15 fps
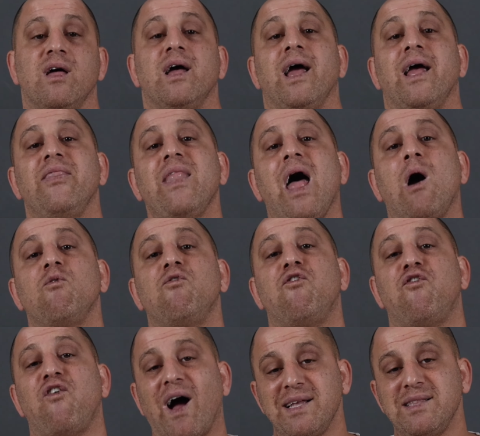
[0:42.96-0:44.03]
And now
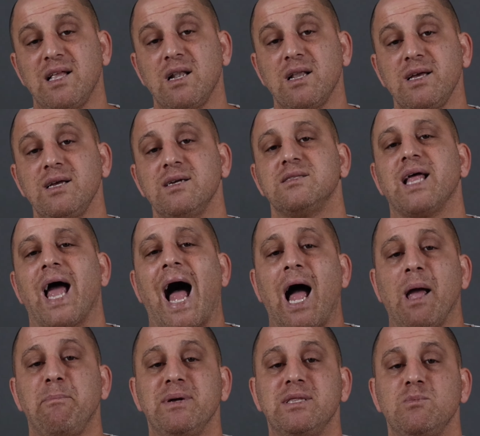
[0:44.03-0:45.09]
finally the
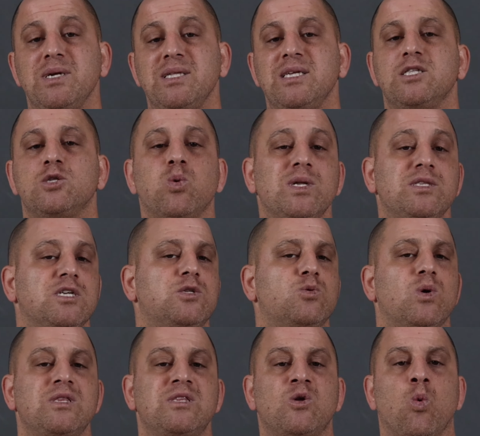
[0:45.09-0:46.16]
iPad mini
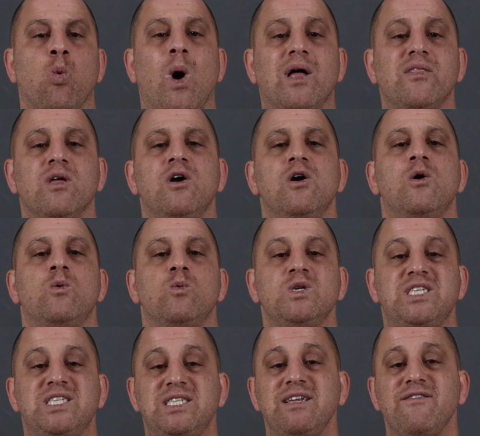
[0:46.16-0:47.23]
2021
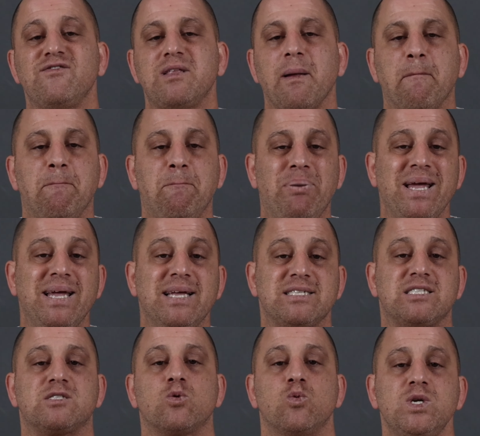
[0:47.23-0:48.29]
received the
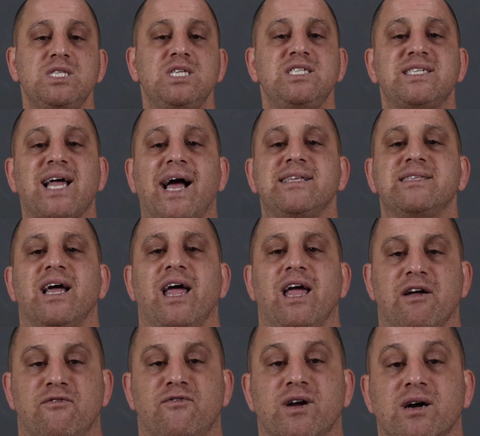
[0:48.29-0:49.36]
biggest redesign
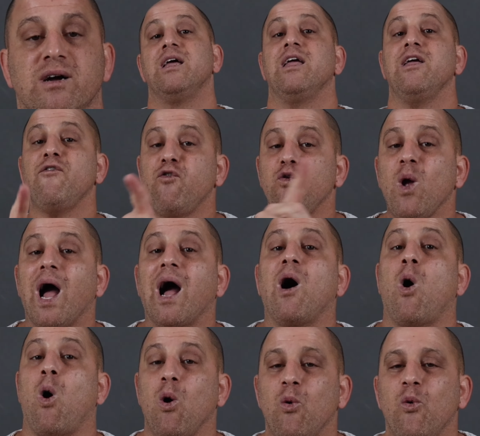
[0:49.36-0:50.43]
ever. If we are
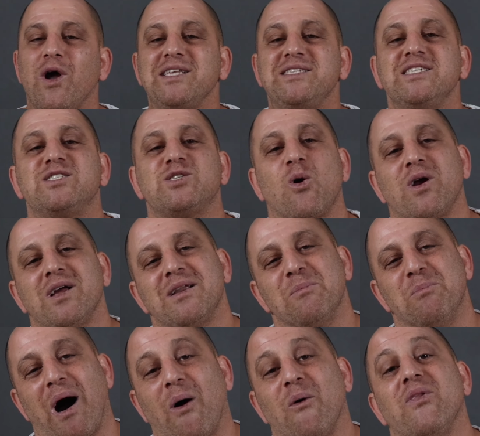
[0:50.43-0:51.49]
already talking
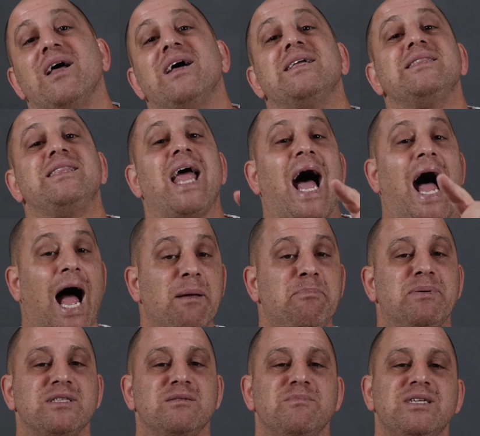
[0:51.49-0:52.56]
about the
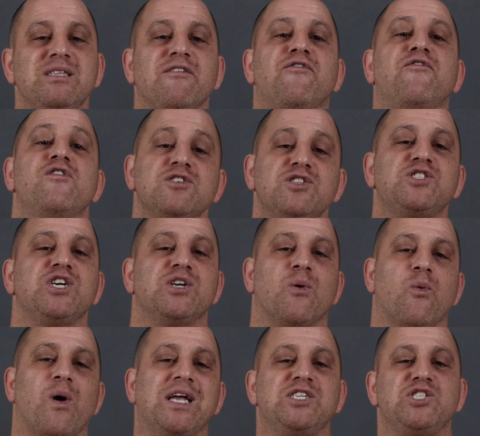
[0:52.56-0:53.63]
iPad mini first
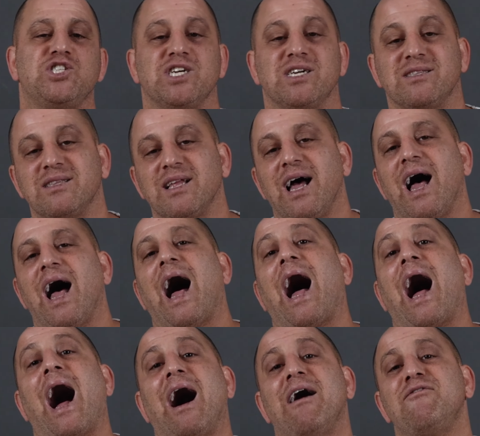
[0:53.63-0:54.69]
generation, I
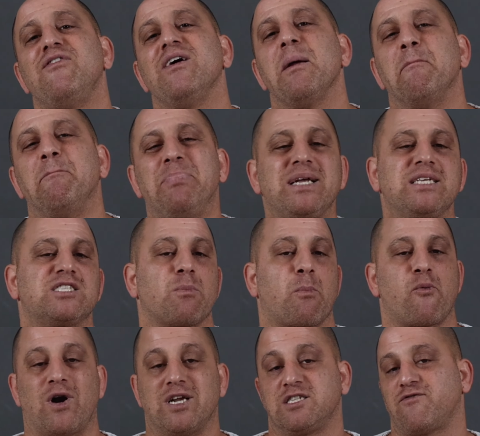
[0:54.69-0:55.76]
have a big
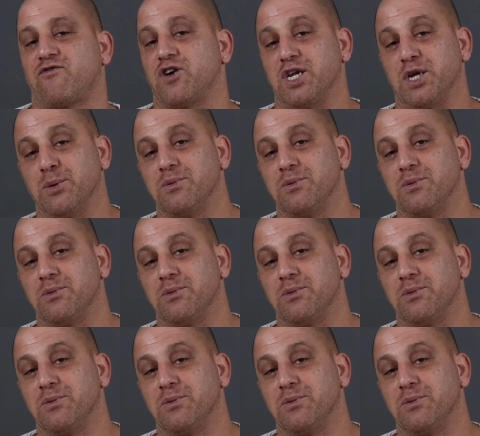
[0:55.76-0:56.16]
surprise for you.